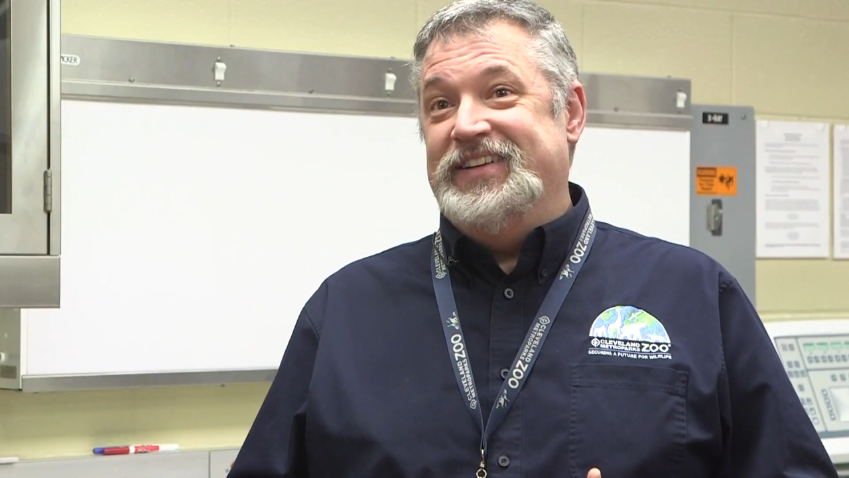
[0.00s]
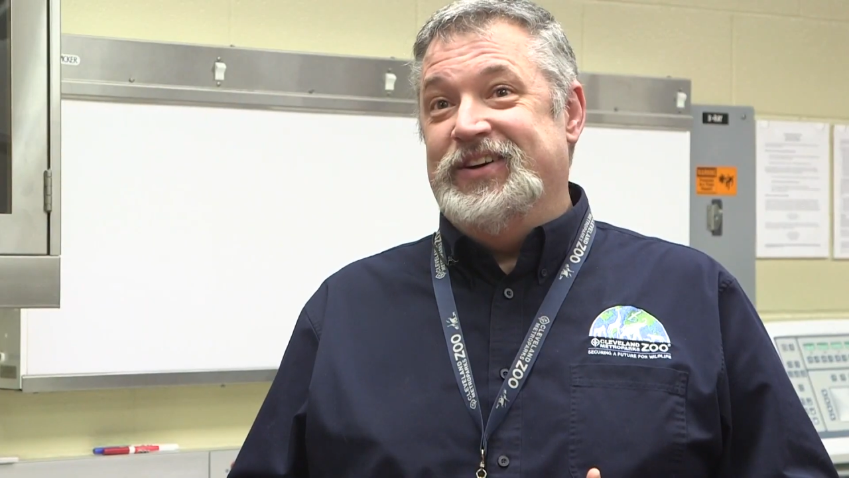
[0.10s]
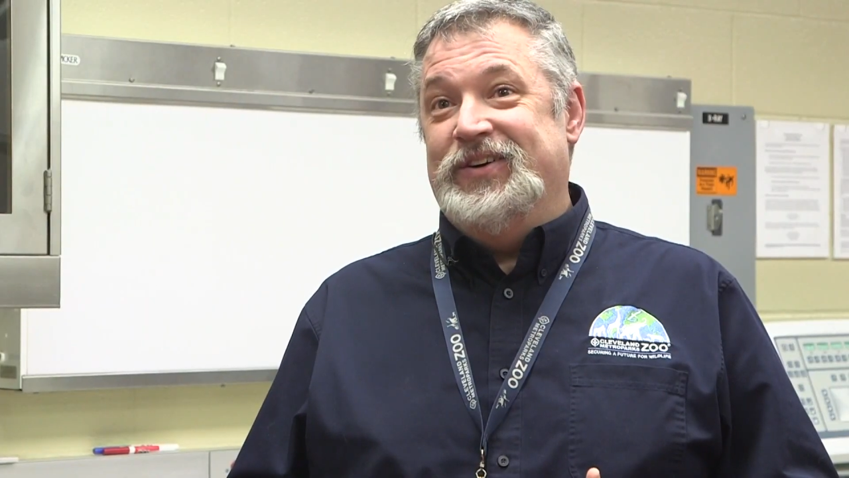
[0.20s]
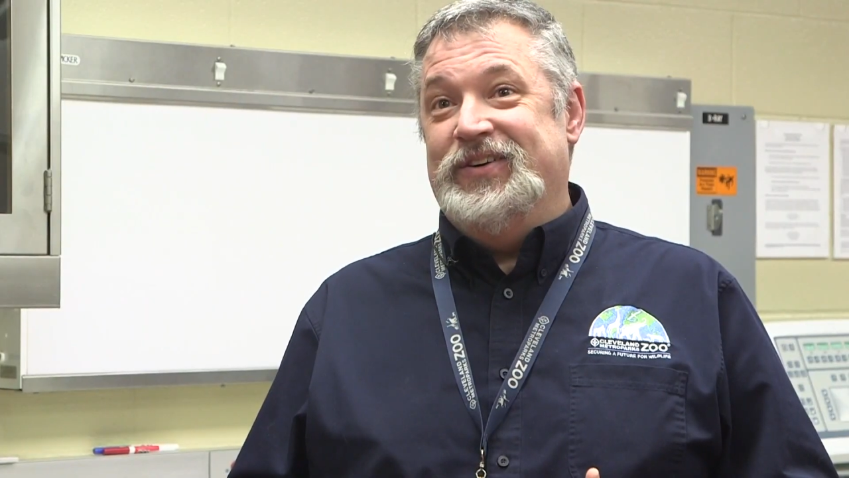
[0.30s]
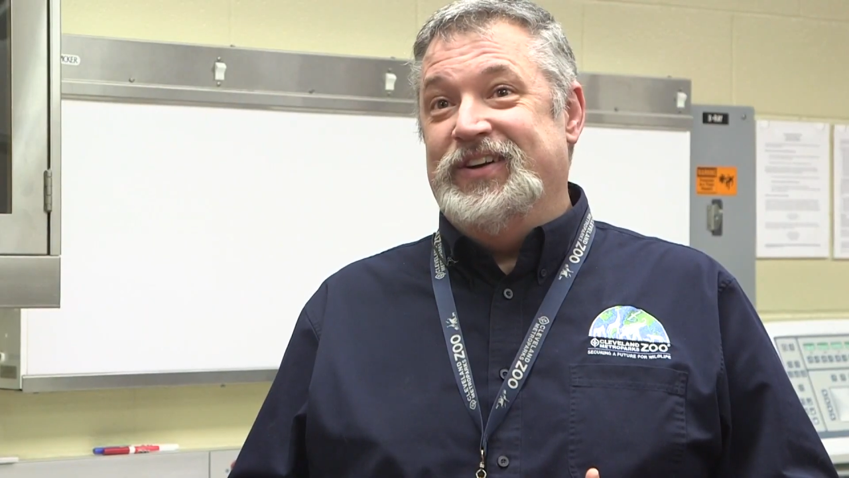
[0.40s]

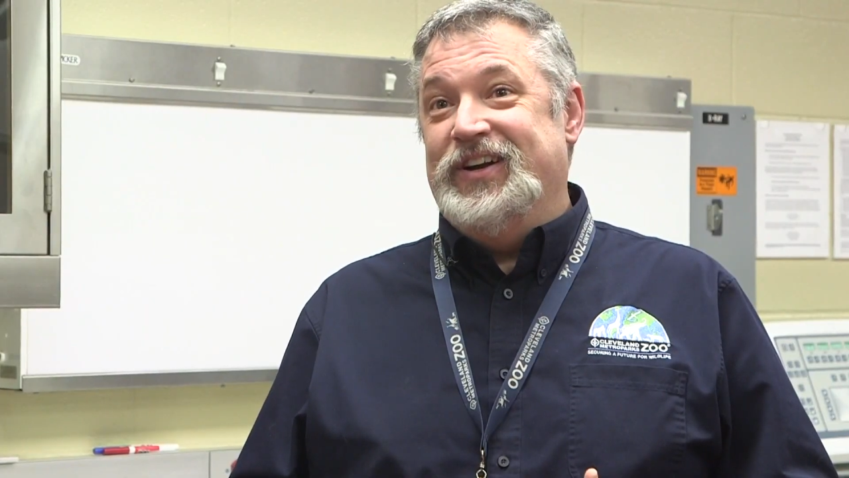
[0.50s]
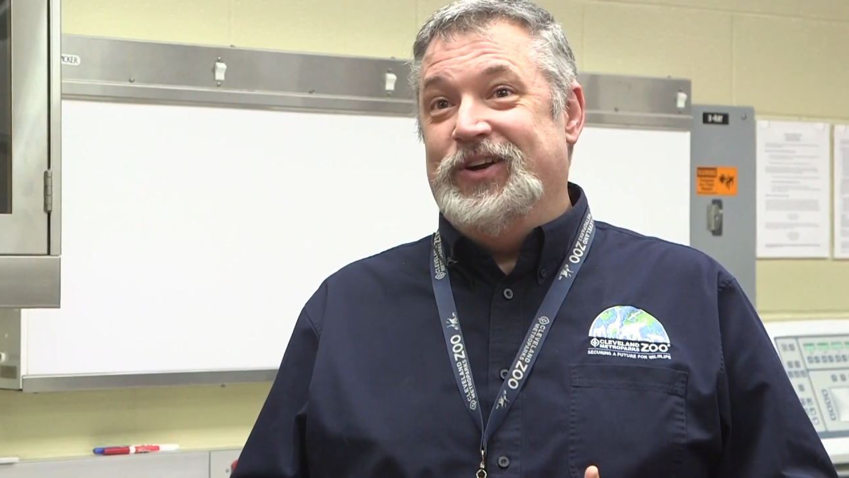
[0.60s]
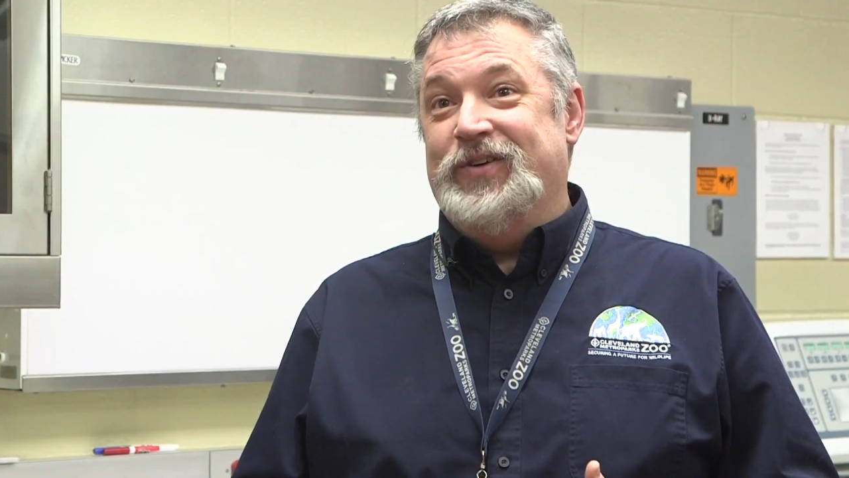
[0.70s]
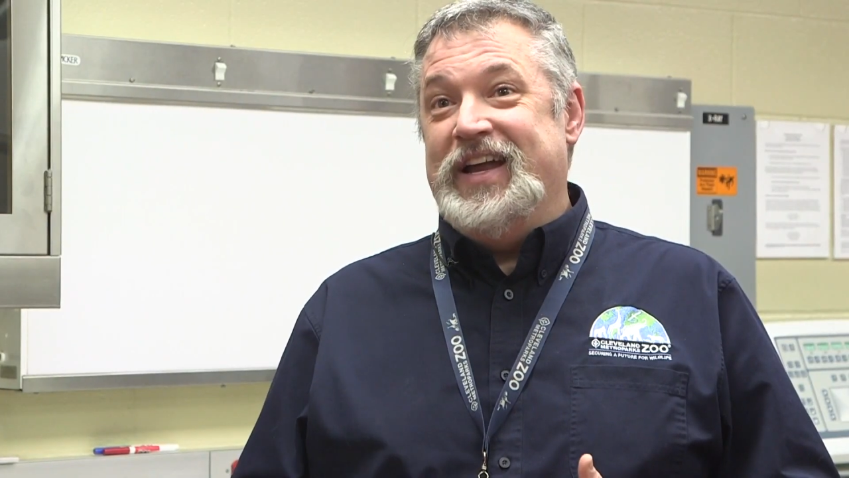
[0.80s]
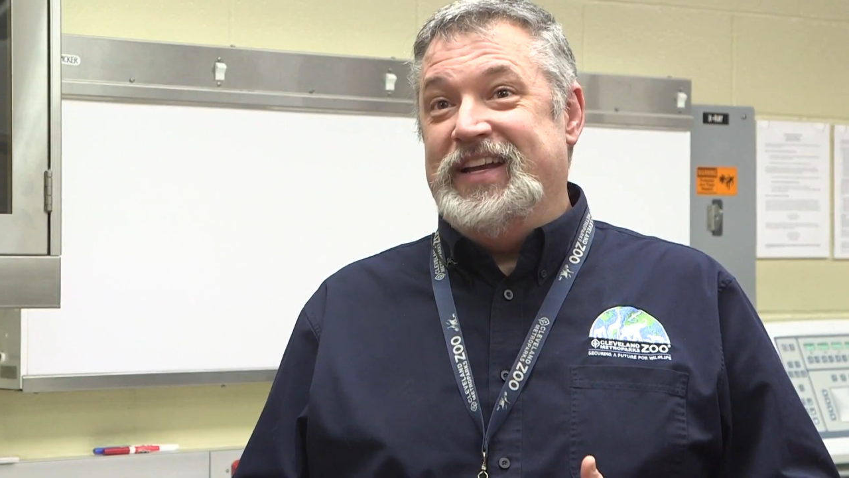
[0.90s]
know,
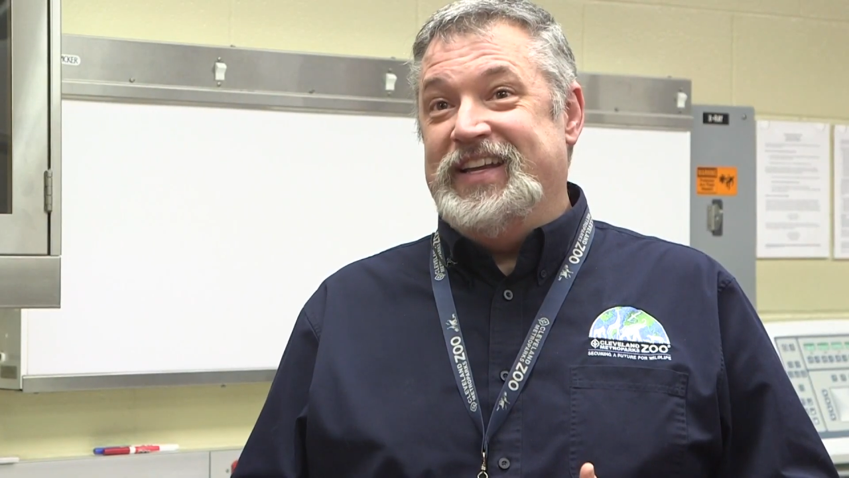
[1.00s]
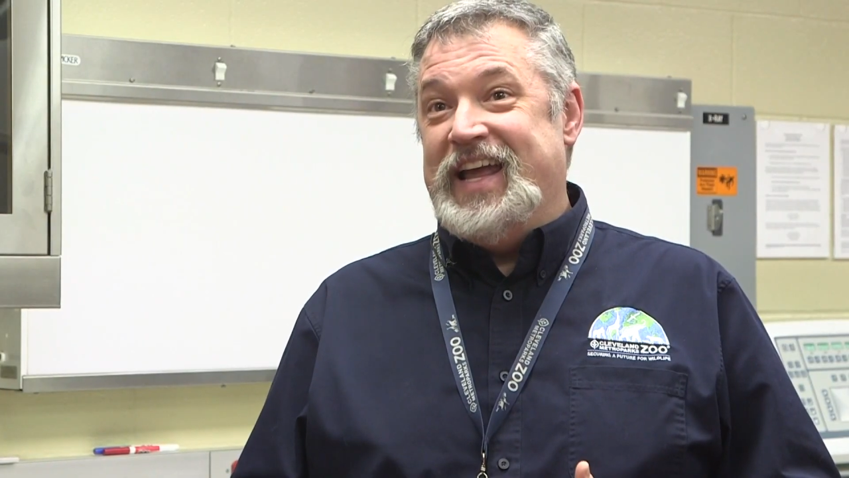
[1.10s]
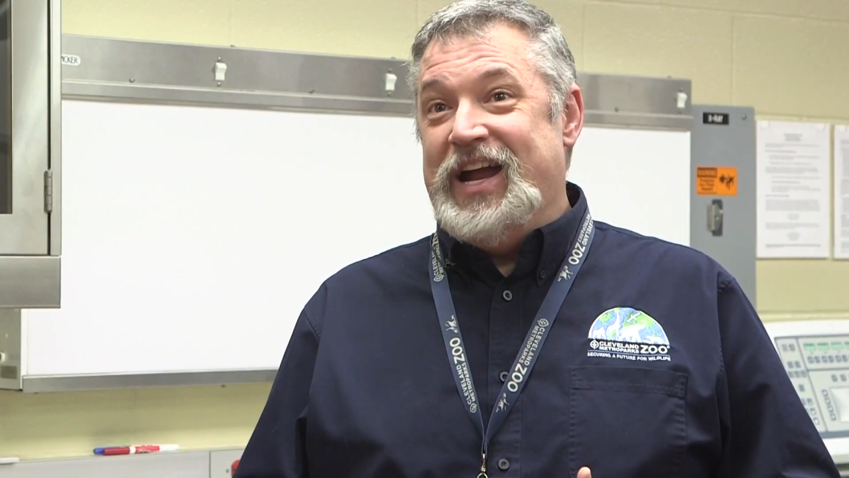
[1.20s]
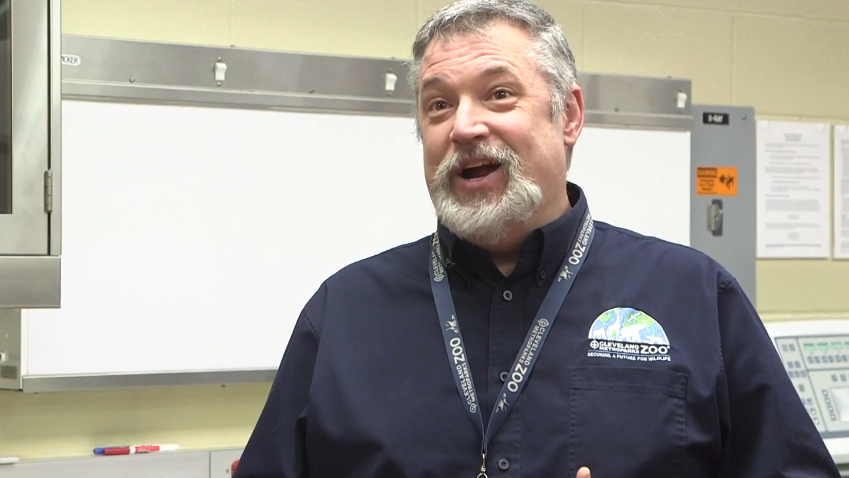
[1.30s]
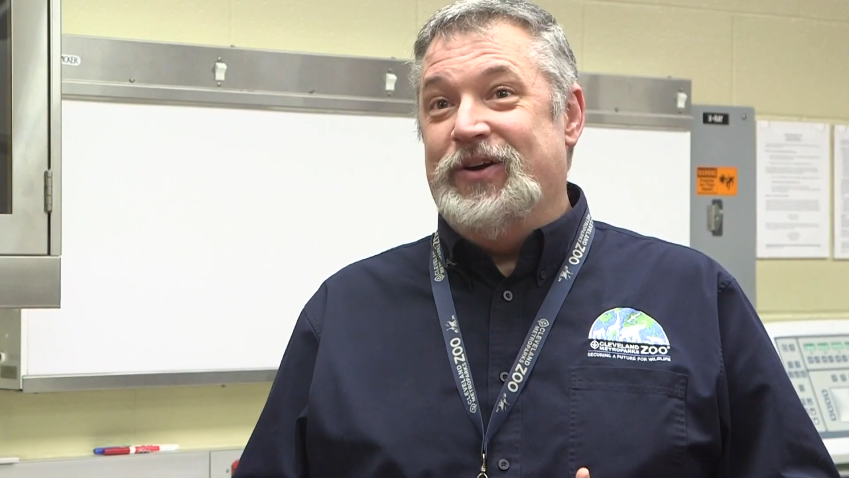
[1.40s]
great
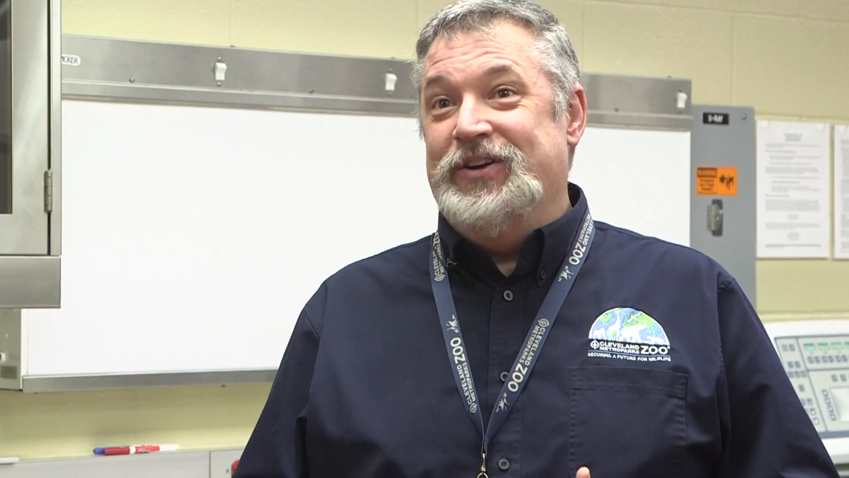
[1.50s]
care